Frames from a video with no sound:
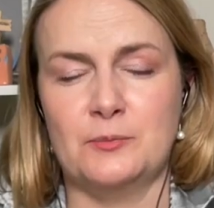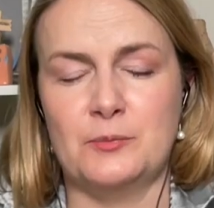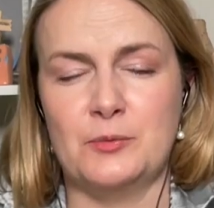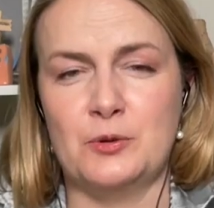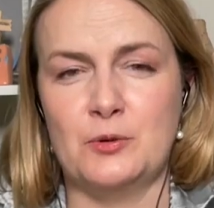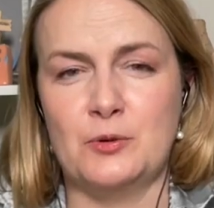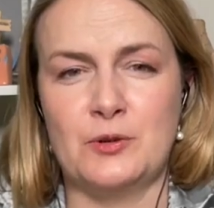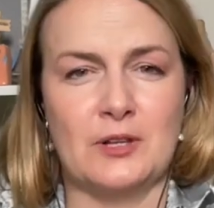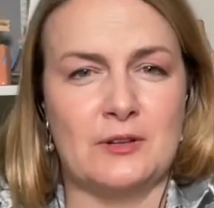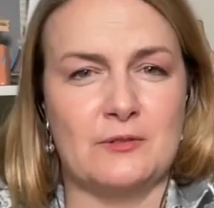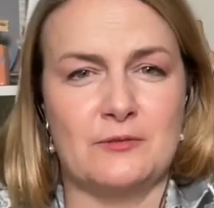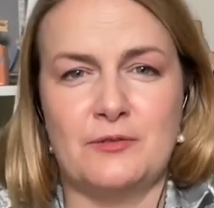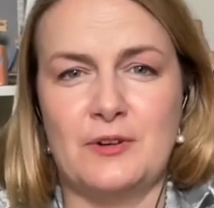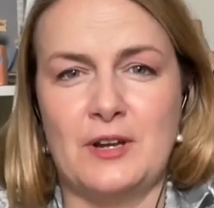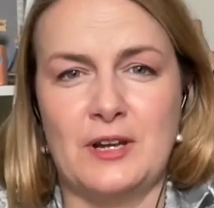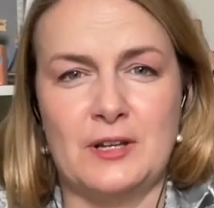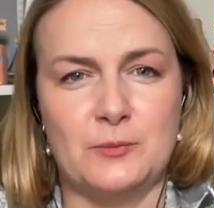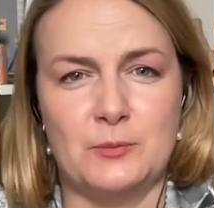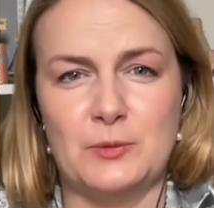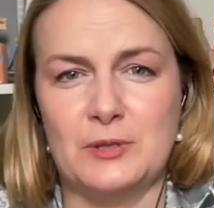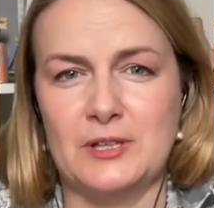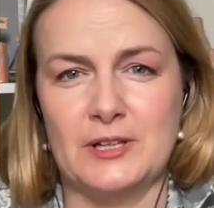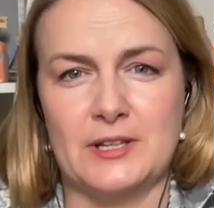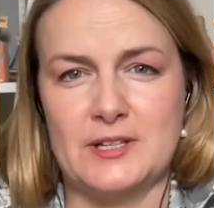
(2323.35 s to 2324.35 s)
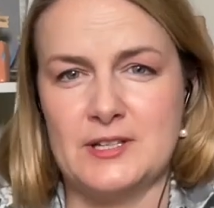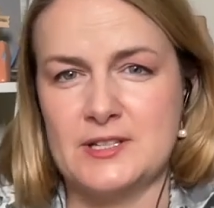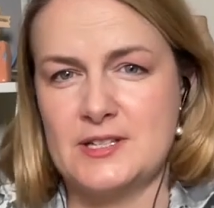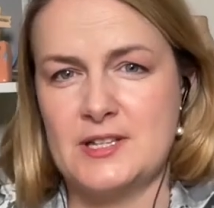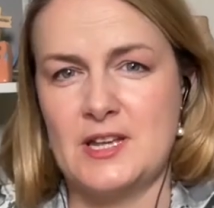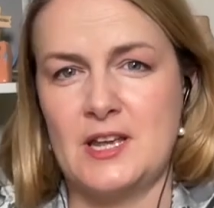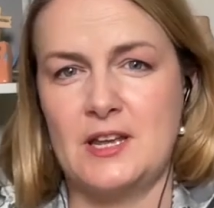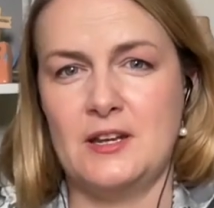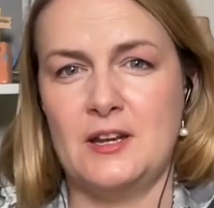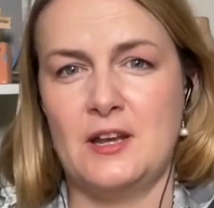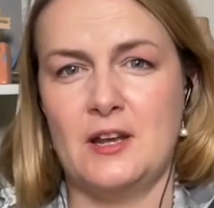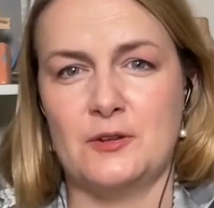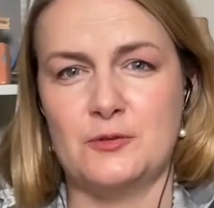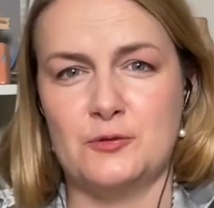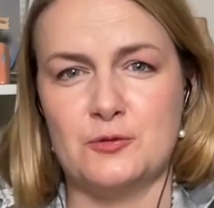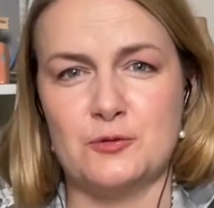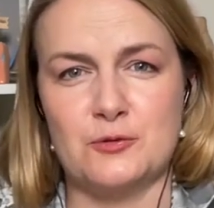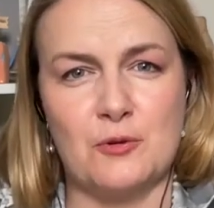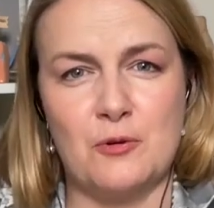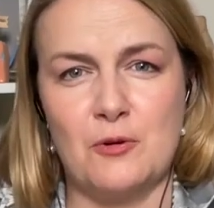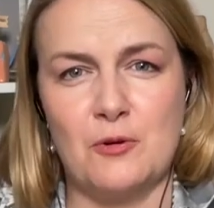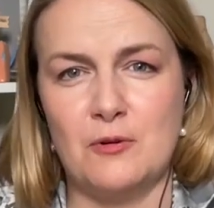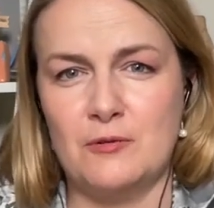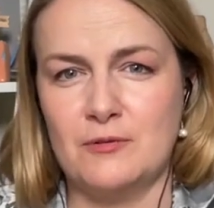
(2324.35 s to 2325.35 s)
You can find me like Ksenia
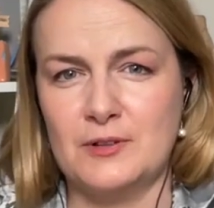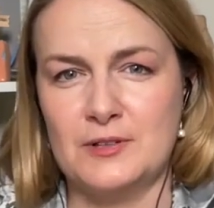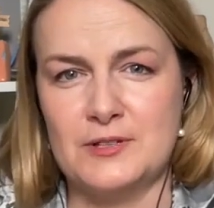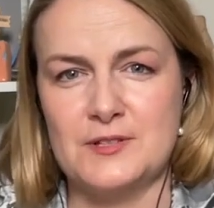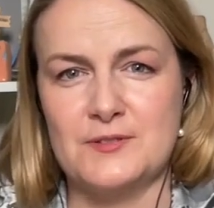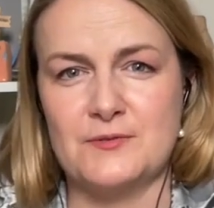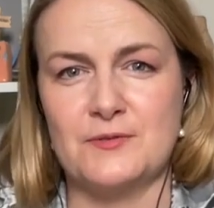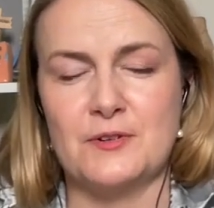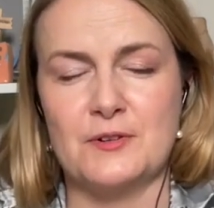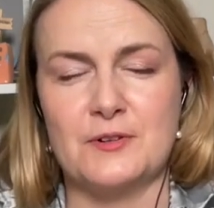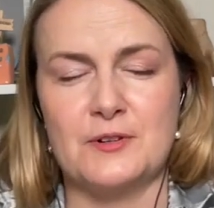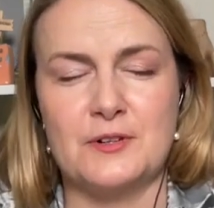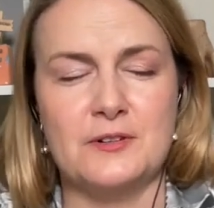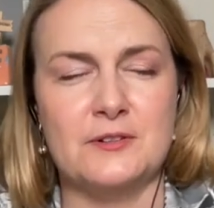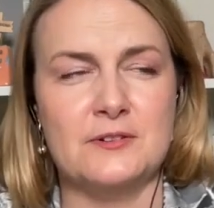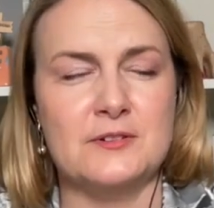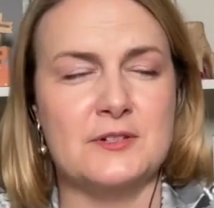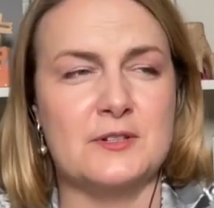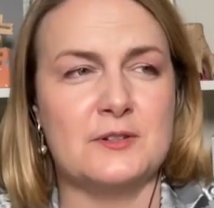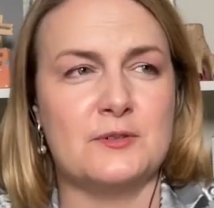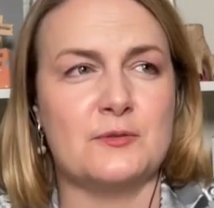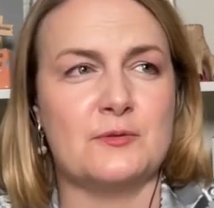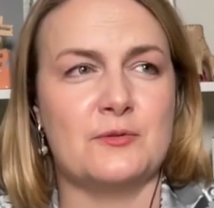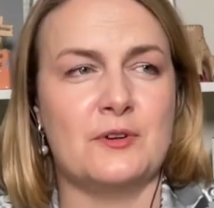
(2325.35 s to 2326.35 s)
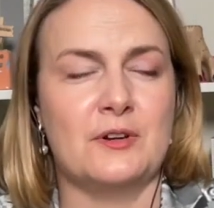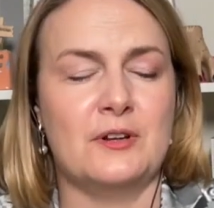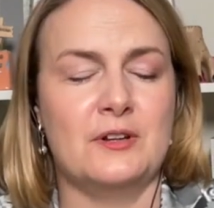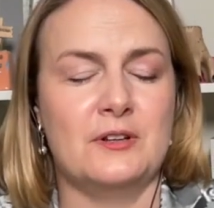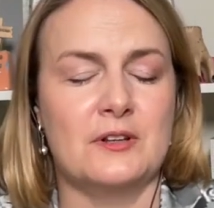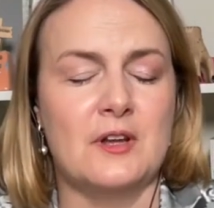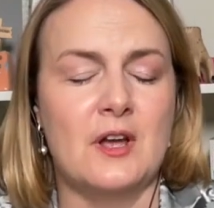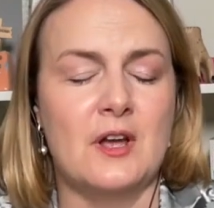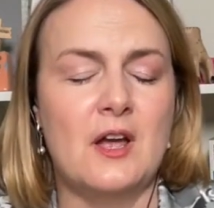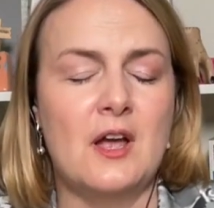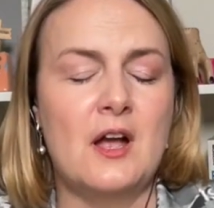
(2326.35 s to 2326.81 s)
Turkova. It's very easy to find.